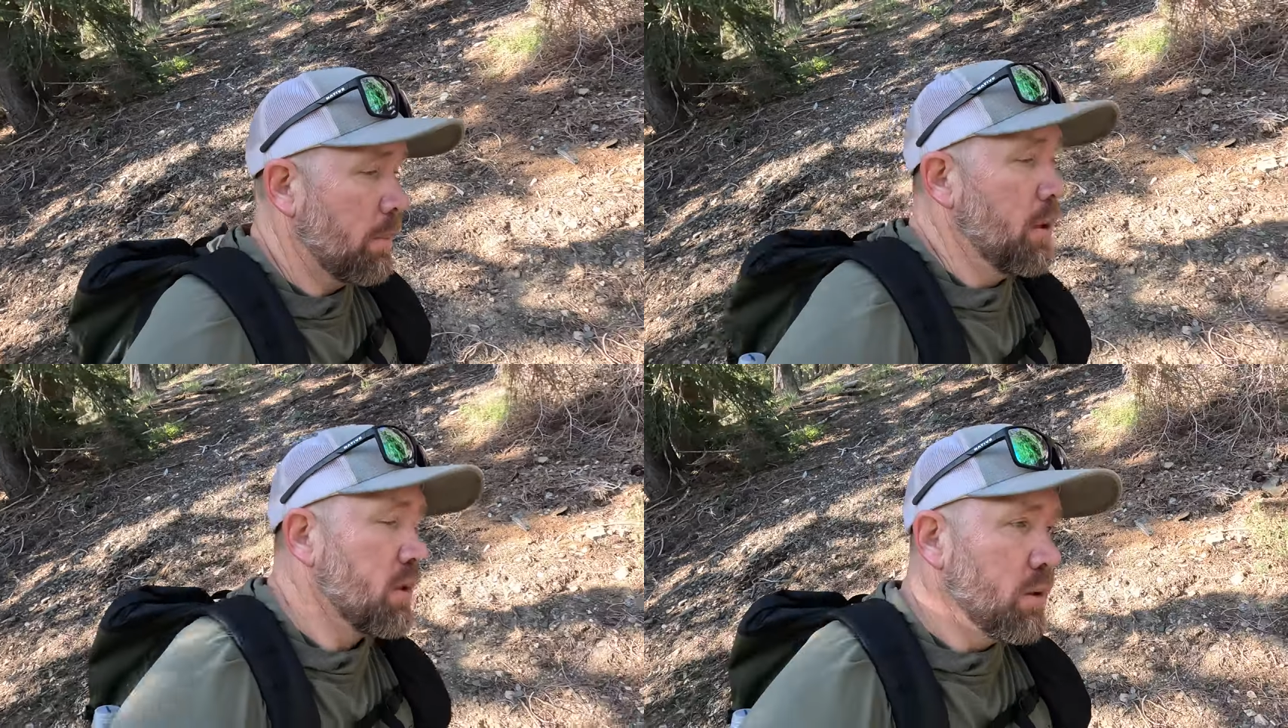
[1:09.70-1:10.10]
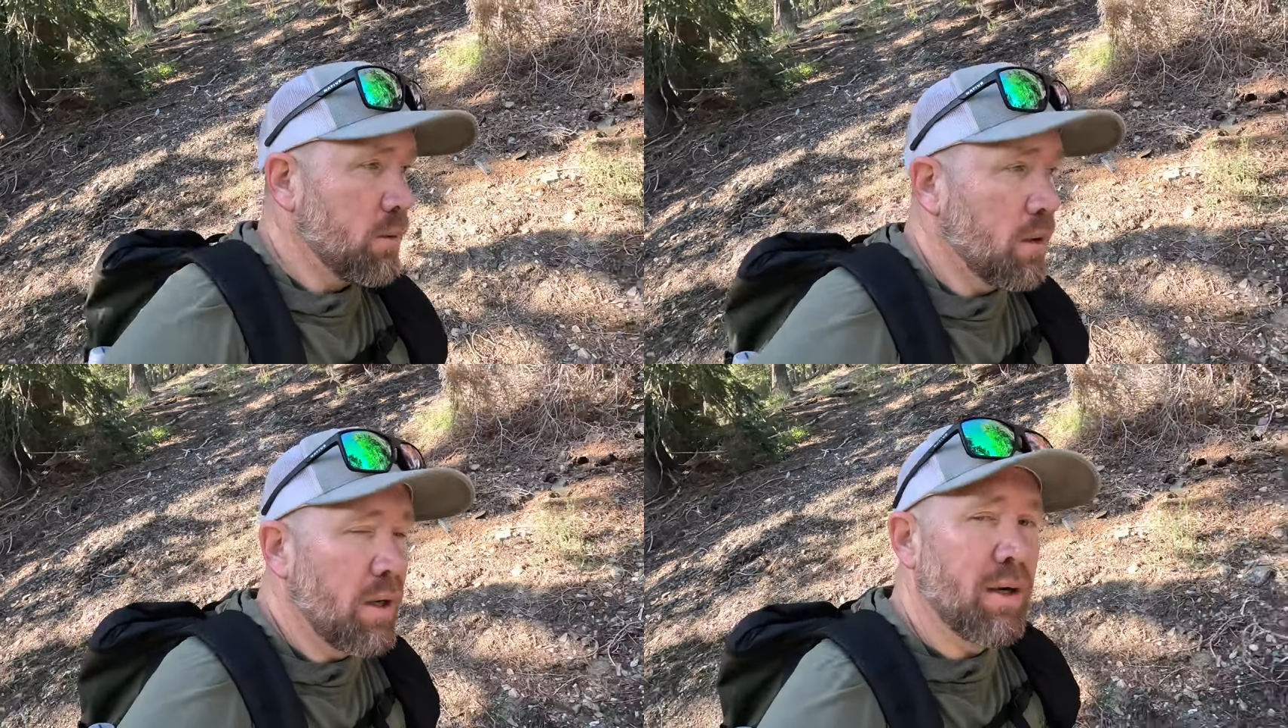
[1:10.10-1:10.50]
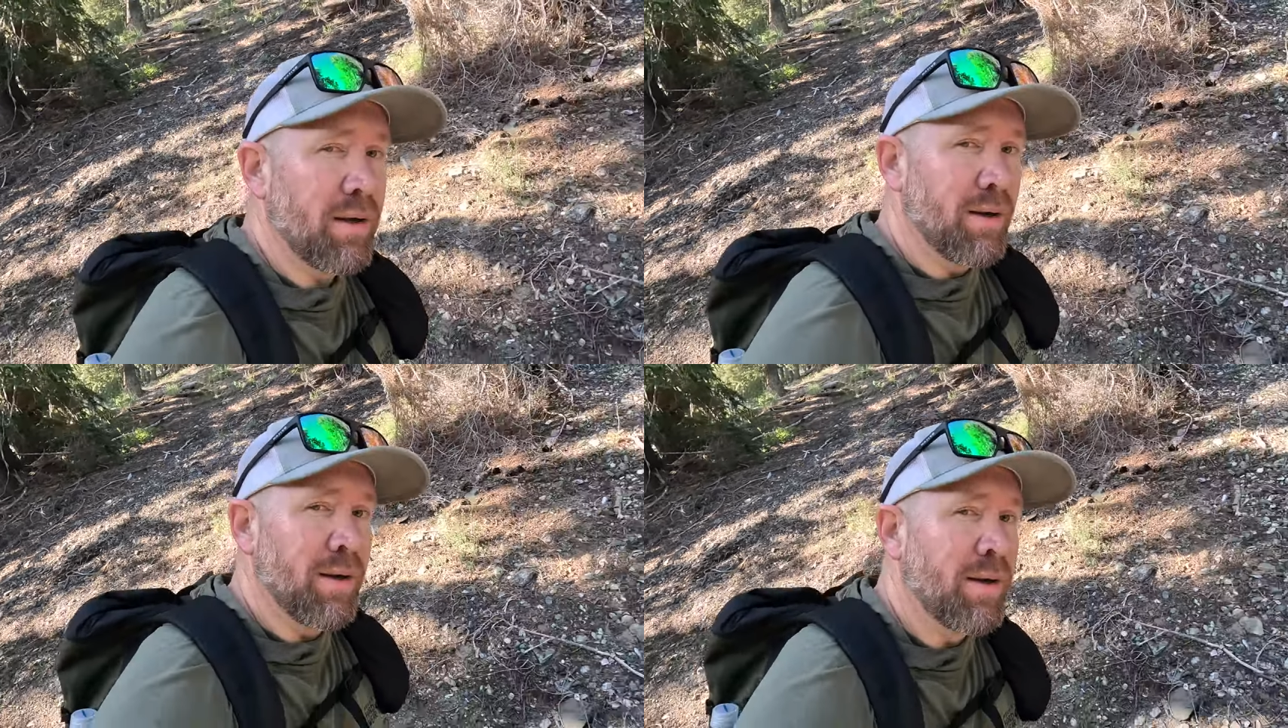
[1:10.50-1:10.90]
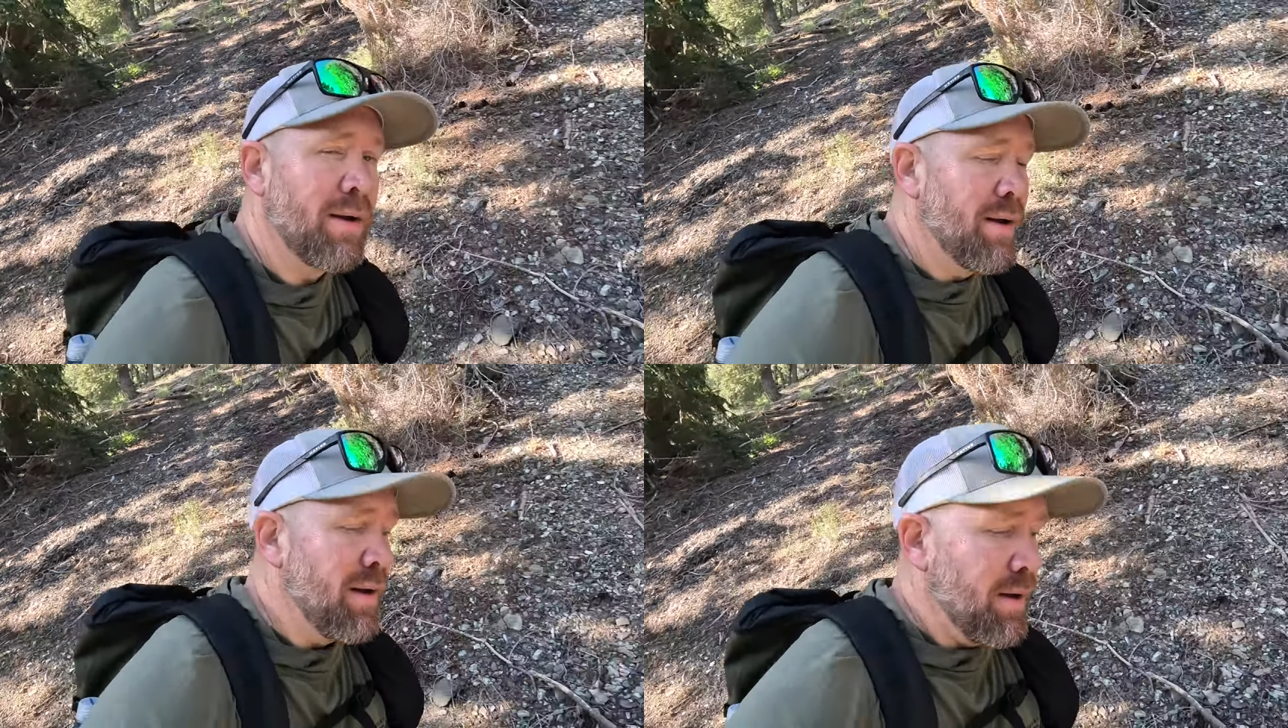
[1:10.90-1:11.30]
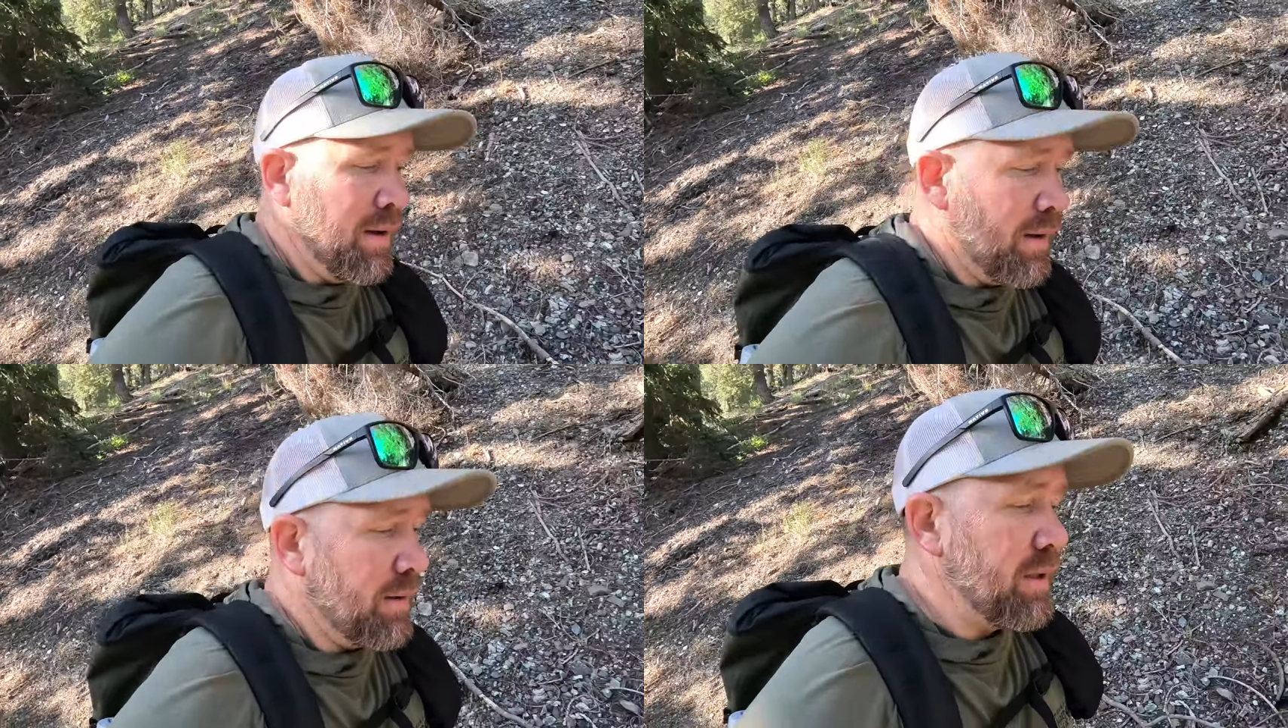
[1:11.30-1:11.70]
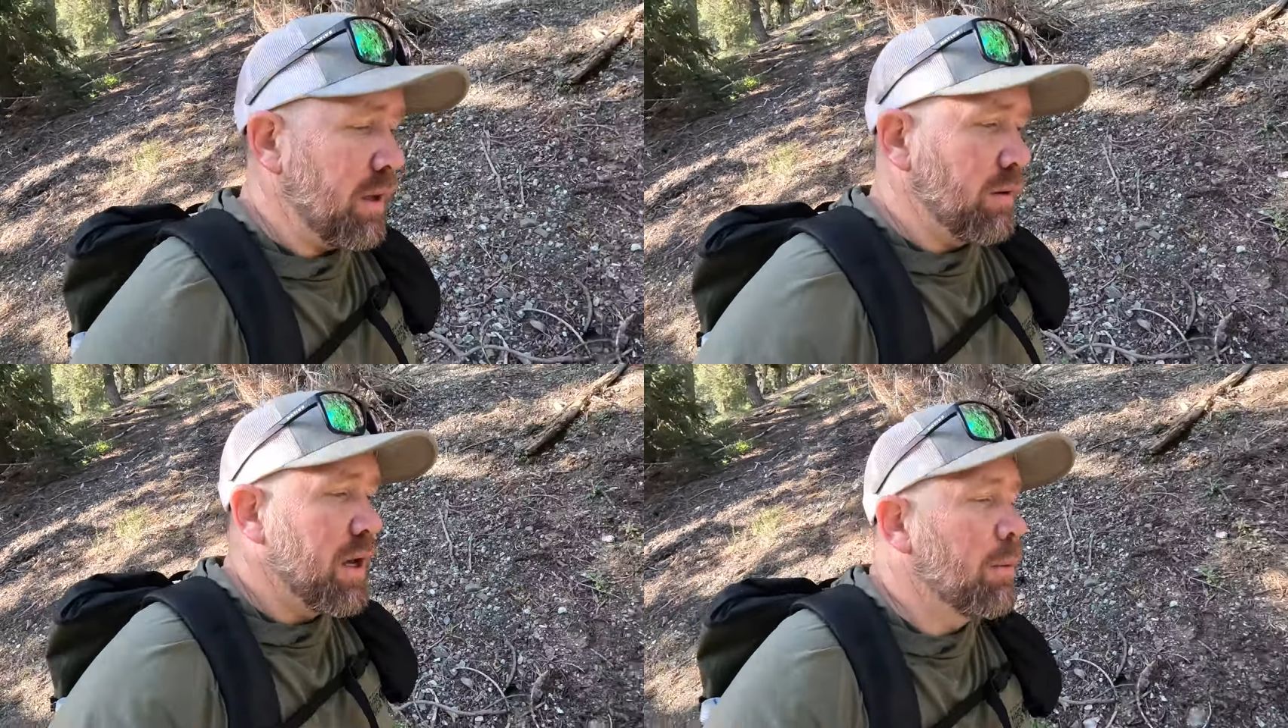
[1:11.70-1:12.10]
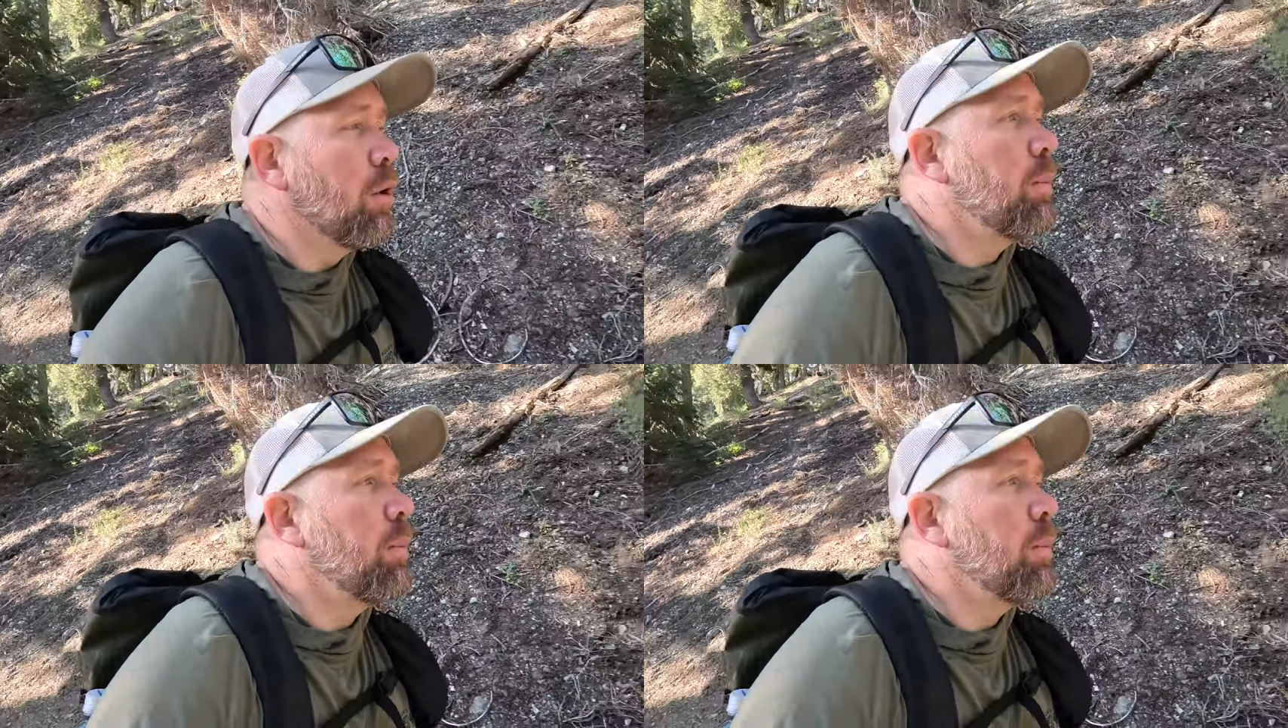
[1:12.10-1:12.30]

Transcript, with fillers: up here too. I think I'll camel